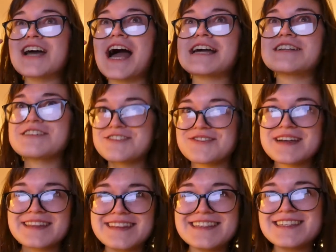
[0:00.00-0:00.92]
I
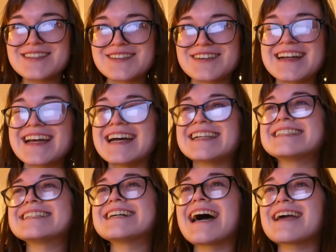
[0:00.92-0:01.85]
enjoyed this story
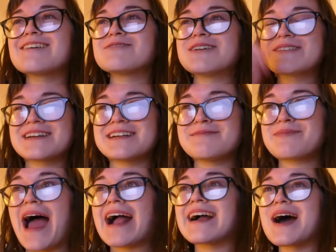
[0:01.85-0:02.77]
until I loaded it
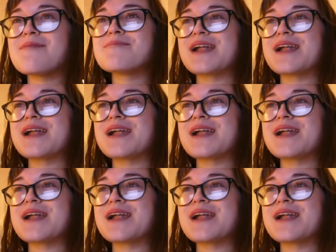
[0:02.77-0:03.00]
back up,